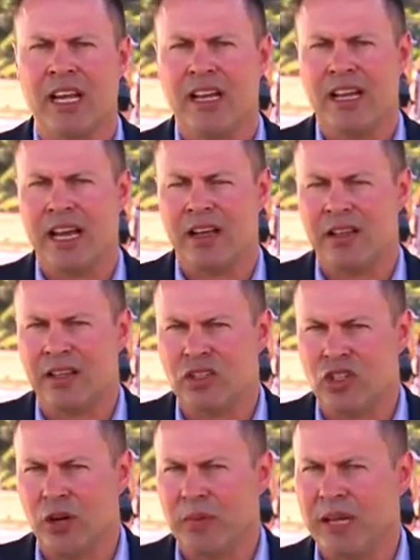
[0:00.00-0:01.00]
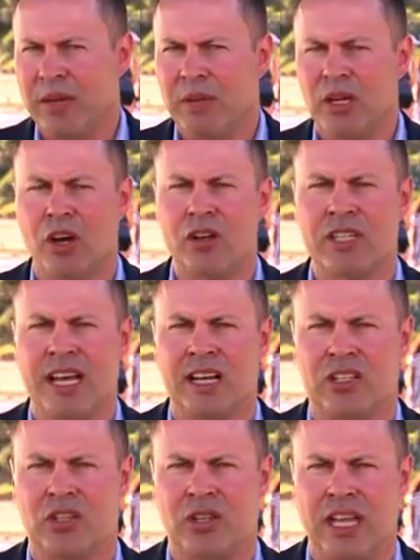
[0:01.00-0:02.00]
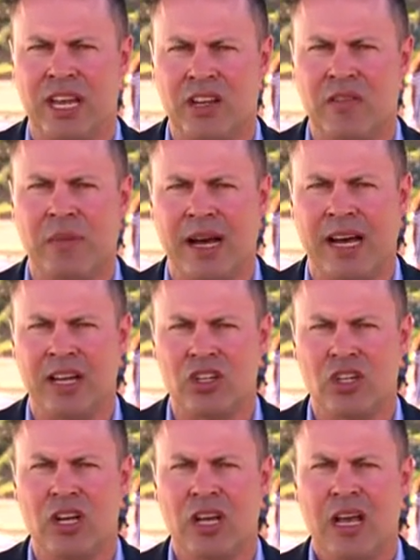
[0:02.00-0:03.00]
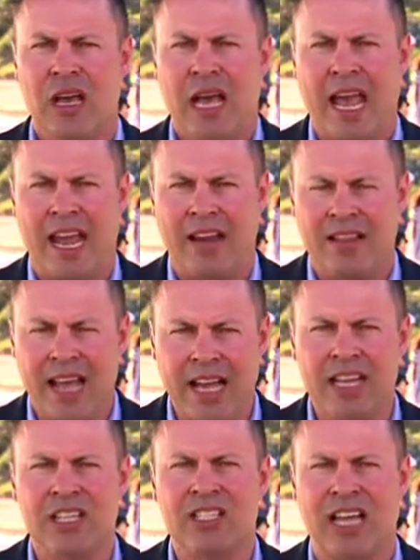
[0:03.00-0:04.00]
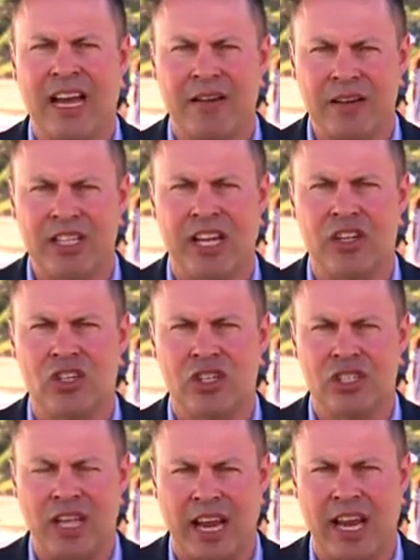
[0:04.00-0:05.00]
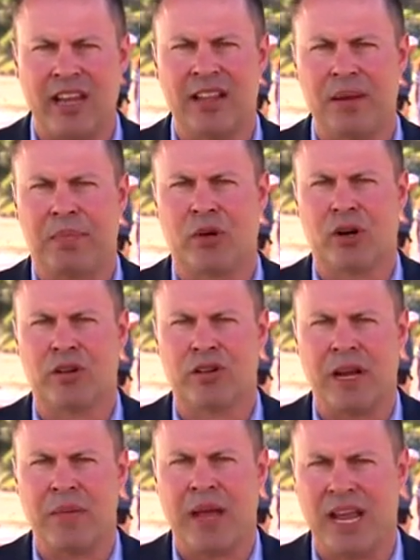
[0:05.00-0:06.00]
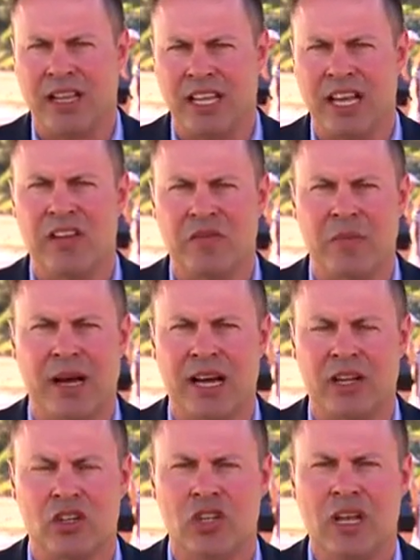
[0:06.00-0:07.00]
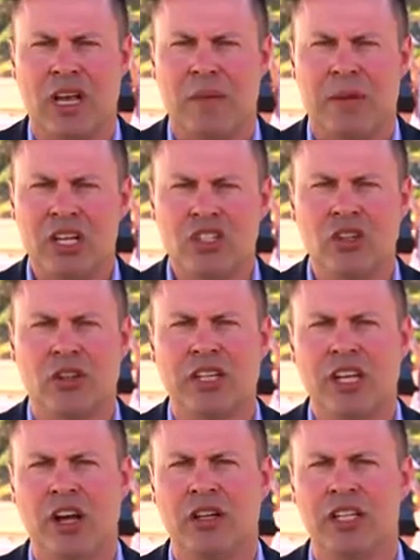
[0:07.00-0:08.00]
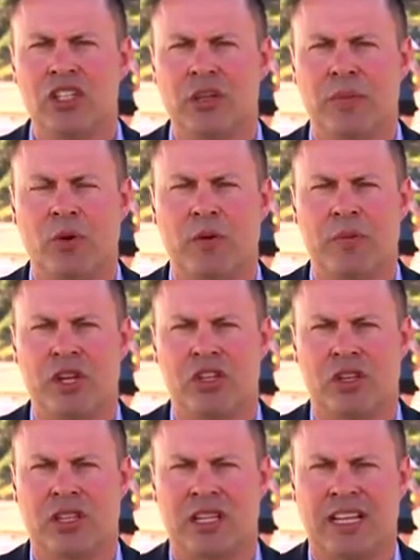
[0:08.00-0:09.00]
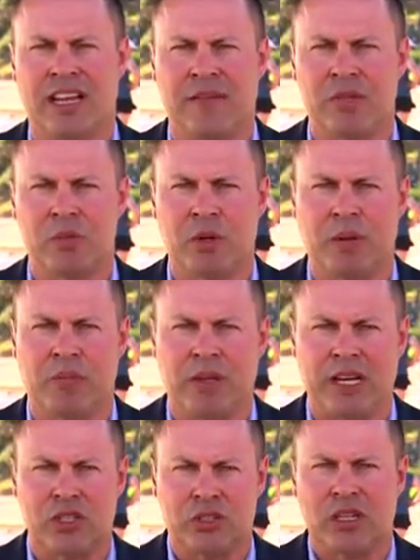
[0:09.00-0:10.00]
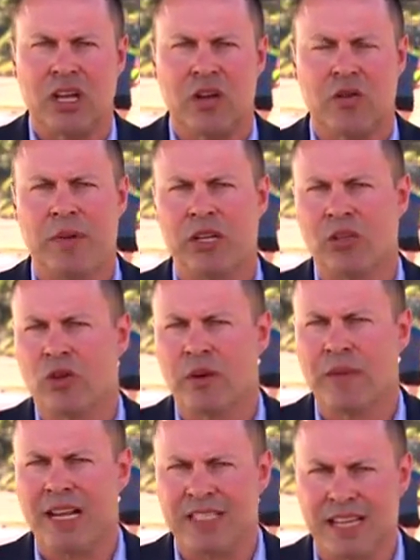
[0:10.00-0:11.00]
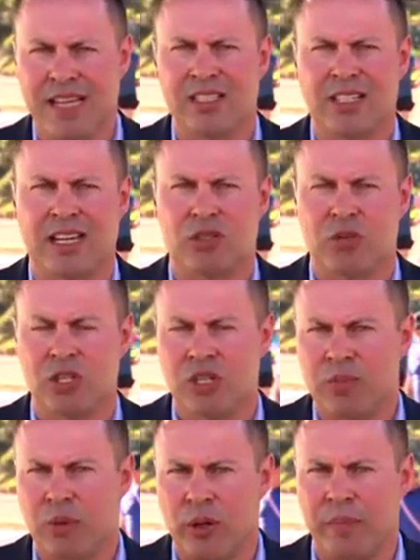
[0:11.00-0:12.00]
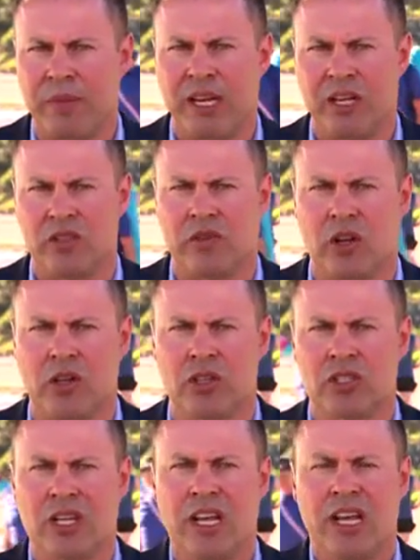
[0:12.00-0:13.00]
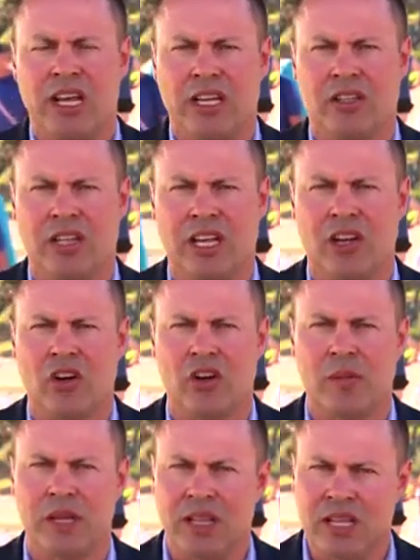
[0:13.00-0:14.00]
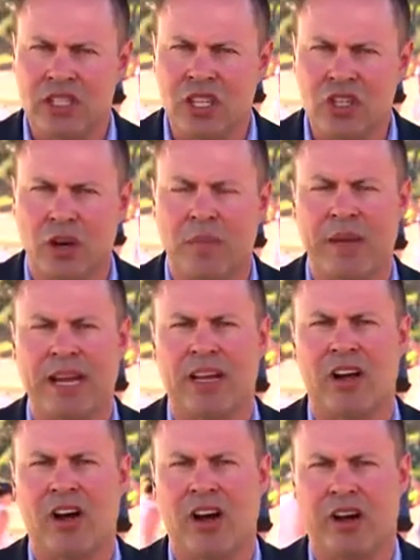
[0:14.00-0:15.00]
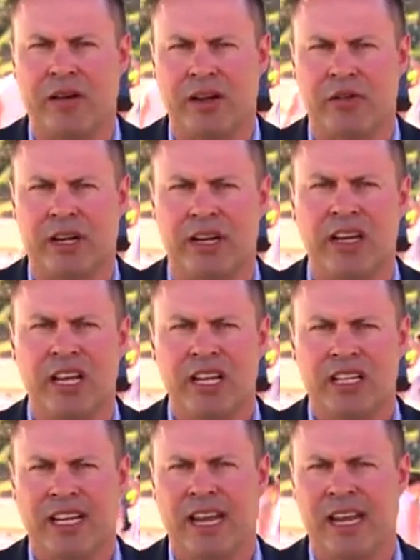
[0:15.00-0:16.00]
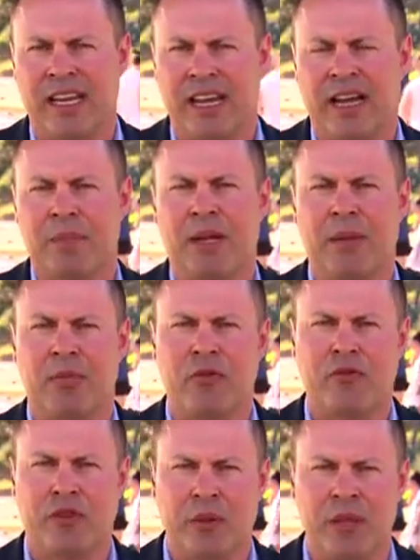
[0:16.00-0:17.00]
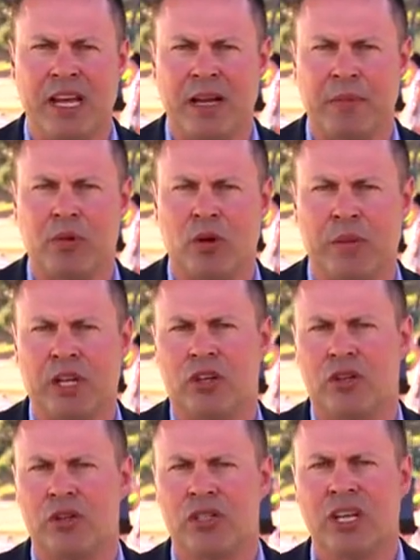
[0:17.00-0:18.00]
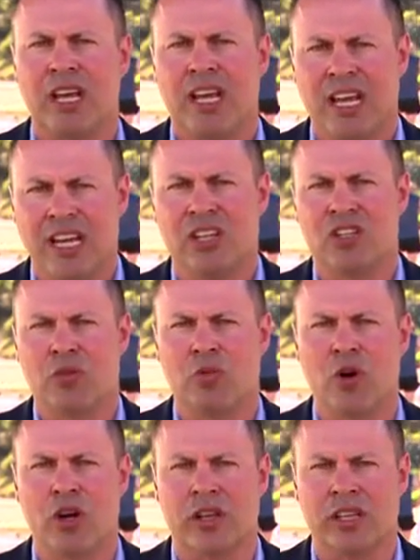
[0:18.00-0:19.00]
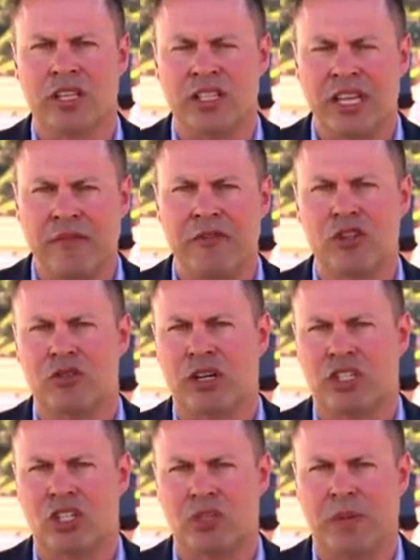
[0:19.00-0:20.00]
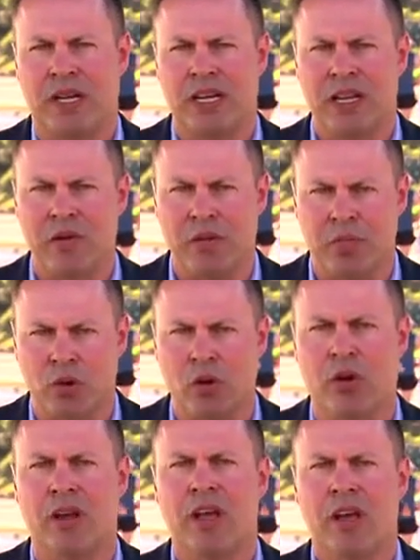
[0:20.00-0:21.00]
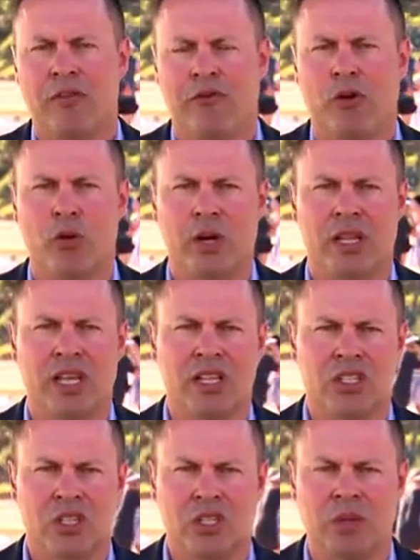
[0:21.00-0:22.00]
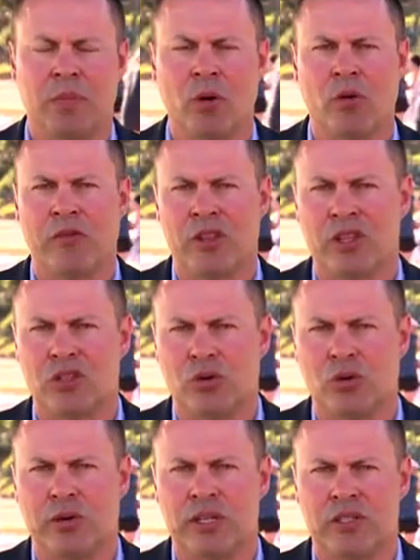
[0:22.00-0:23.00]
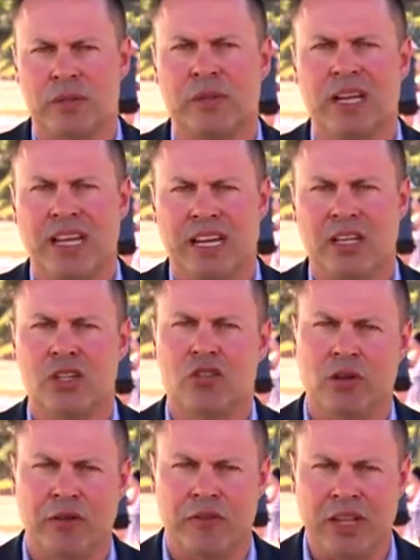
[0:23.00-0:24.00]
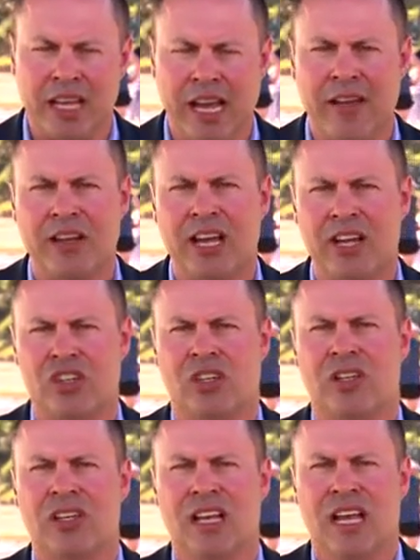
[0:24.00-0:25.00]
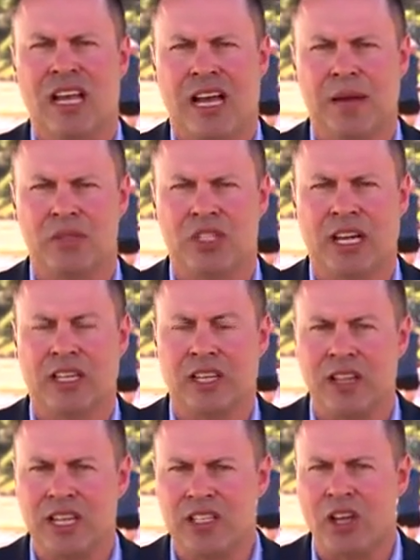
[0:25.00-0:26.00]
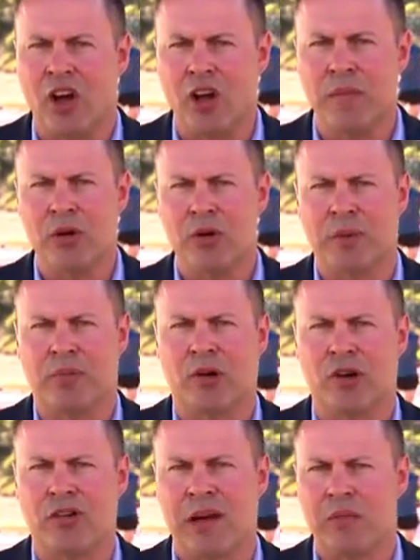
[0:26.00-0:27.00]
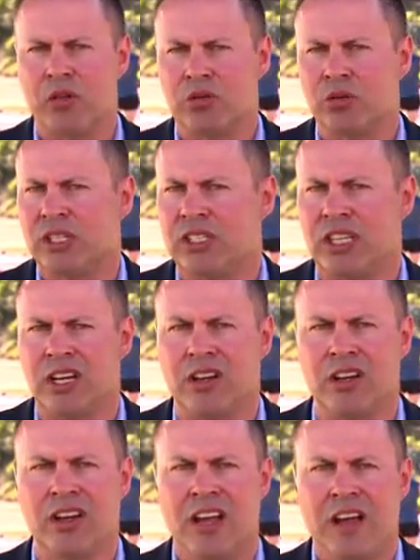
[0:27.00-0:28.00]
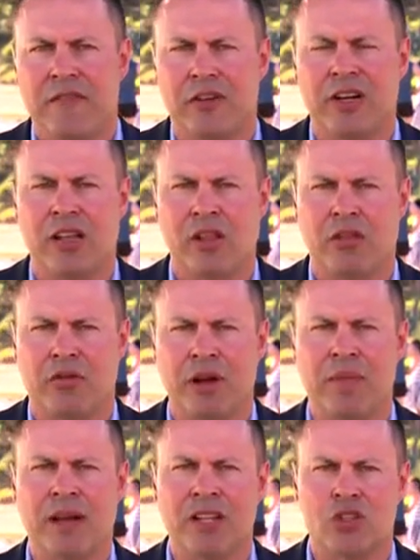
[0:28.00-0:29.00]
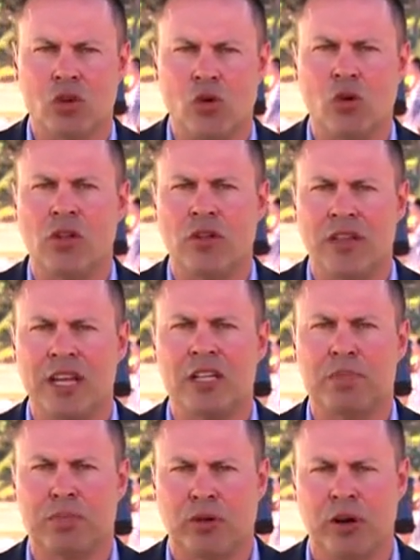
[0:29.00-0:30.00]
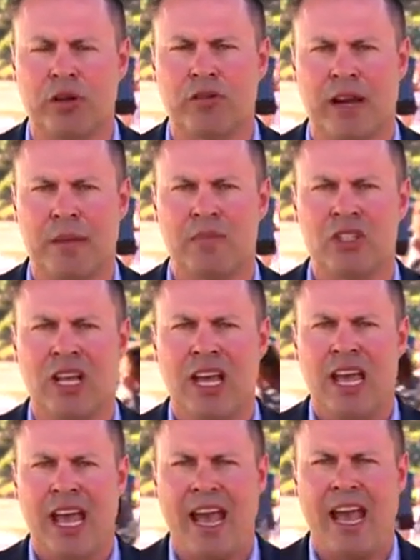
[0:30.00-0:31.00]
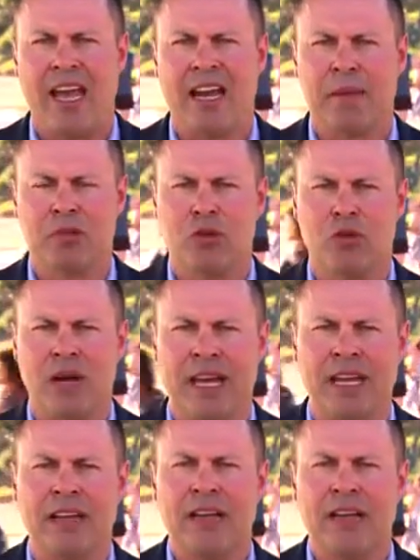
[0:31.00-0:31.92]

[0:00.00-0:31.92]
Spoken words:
Now JobKeeper goes out to the end of March, and that is our intention to end the program at the end of March. But it's not the only support measure that the government's put in place. We've been talking about tax cuts, which is putting billions of dollars into the economy. There's the JobMaker hiring credit to get young people from the unemployment queues into work. There's the infrastructure spending that we've brought forward. There's the support for the tourism industry, for the aviation sector. There's the home builder program, which was extended for another 3 months. All of these programs add up to a